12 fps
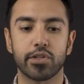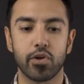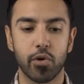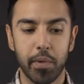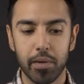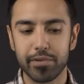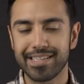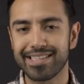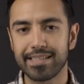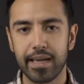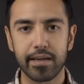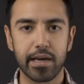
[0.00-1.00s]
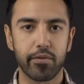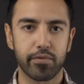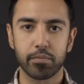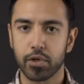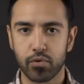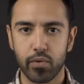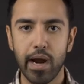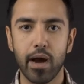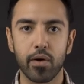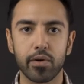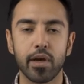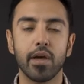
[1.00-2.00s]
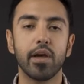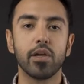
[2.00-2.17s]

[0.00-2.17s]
So to be able to stand out from the crowd,